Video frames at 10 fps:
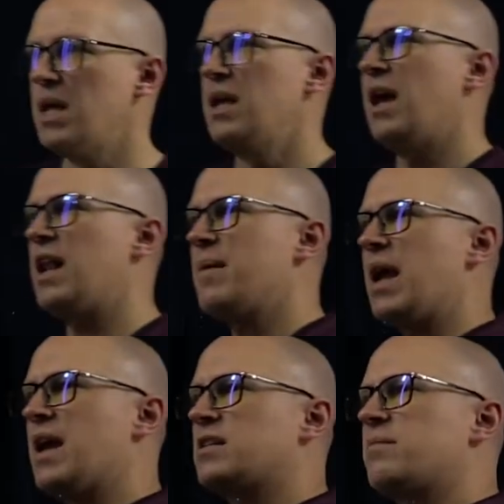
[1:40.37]
And I'm going to
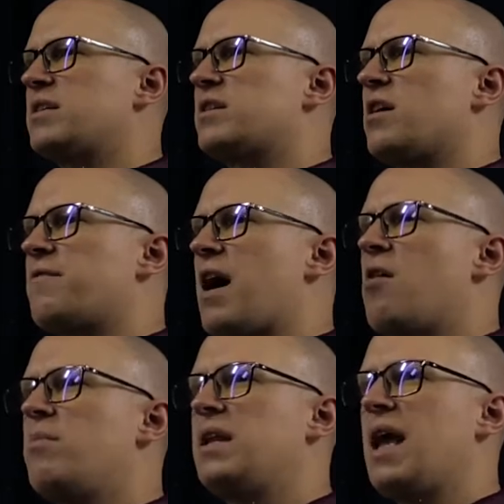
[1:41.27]
ask myself, how
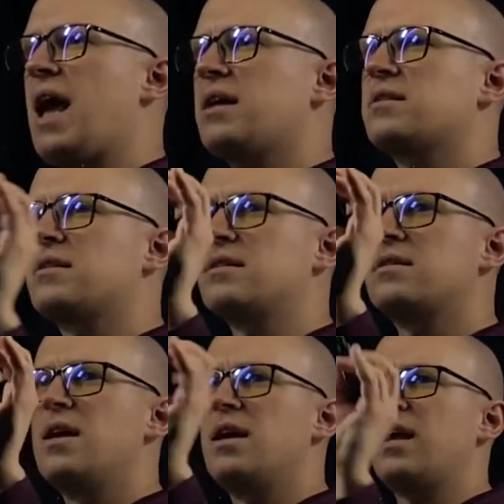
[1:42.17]
many x's
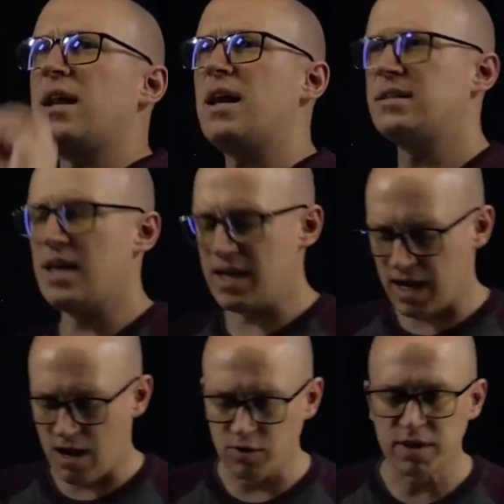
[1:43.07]
can I take
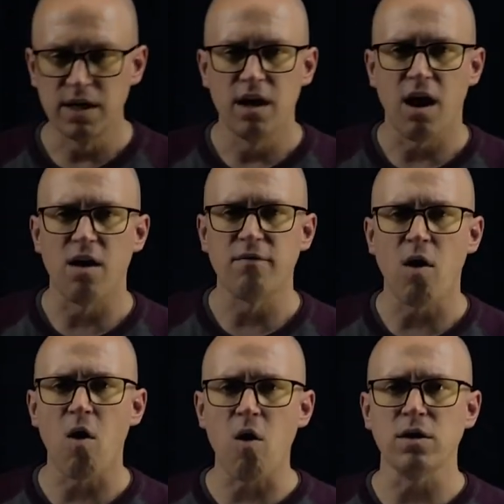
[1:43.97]
out of
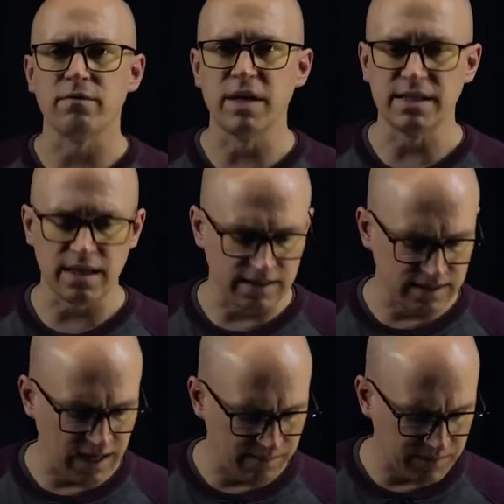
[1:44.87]
all of these at the
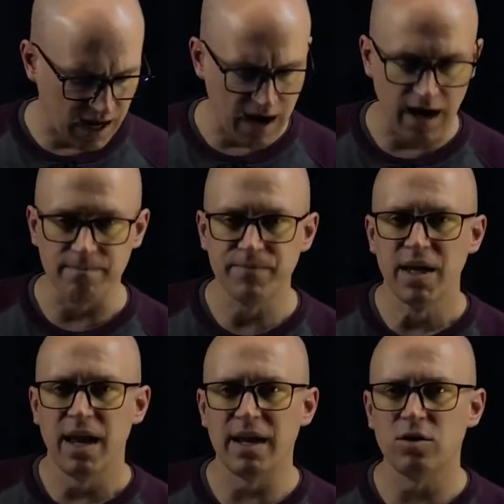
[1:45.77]
same time?
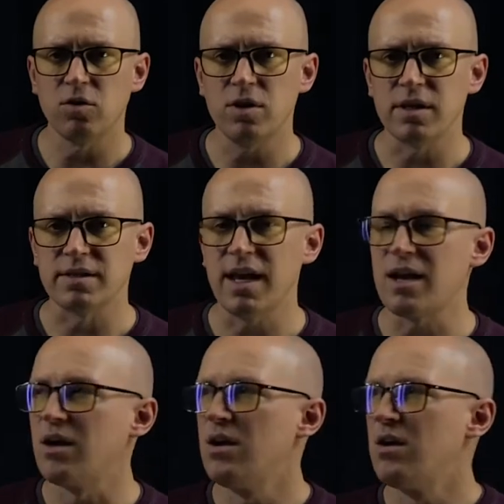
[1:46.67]
And in order to take
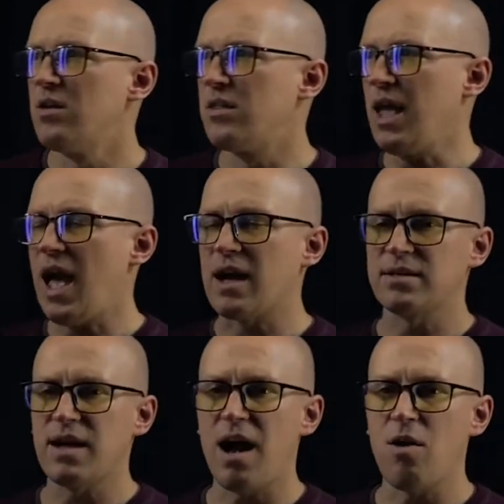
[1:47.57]
the x
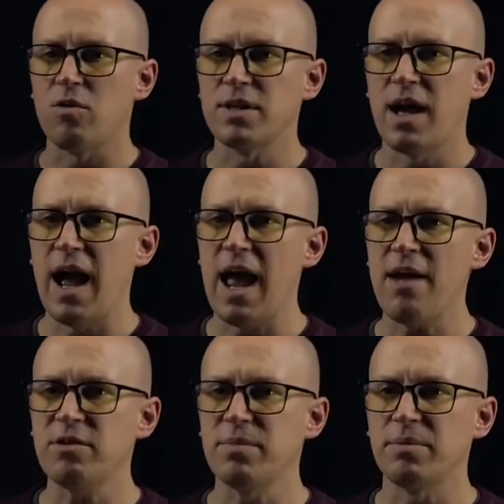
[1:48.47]
out, I have
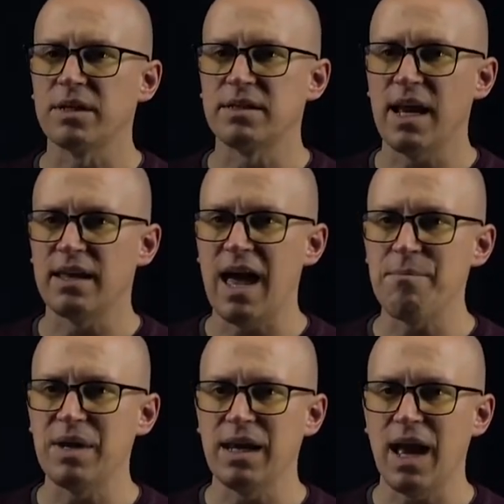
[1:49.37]
to be able to take that
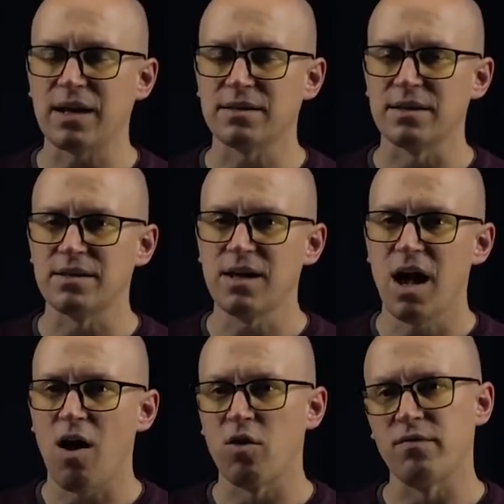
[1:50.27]
many x's
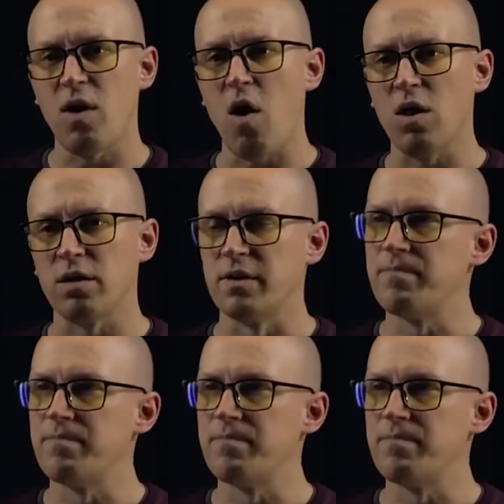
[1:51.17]
out of all of them.